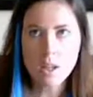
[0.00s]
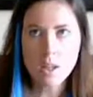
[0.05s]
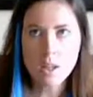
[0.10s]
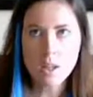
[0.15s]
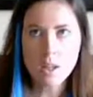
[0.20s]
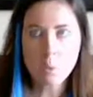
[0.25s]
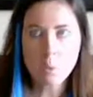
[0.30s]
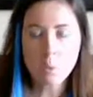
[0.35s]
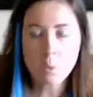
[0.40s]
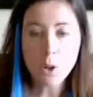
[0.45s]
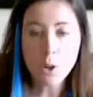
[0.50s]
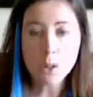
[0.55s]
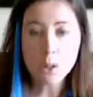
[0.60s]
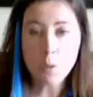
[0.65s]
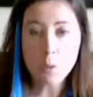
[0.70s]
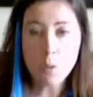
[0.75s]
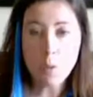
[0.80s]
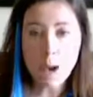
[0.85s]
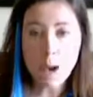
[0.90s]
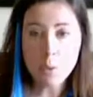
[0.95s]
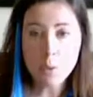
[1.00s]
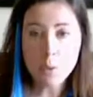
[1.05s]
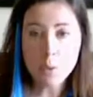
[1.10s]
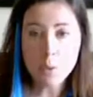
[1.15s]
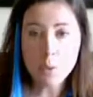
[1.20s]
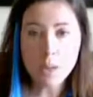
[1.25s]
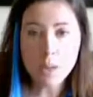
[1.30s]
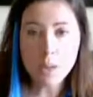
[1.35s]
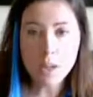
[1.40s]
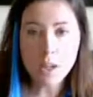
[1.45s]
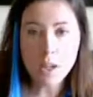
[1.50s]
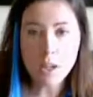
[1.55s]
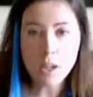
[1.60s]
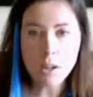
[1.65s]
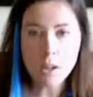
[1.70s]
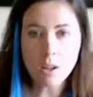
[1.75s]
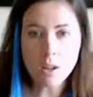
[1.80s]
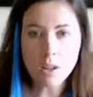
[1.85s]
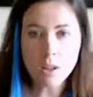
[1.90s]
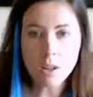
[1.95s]
these printed maps that
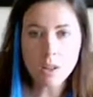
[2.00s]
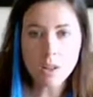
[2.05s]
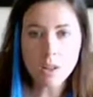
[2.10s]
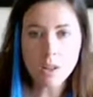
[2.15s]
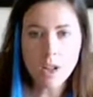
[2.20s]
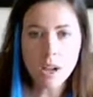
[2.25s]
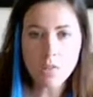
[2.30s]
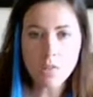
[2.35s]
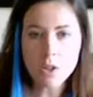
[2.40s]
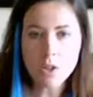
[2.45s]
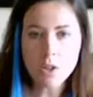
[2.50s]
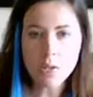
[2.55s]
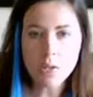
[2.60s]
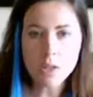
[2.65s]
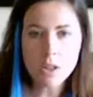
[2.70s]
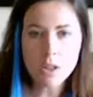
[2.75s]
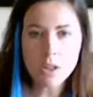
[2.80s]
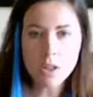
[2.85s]
are in the Stavanger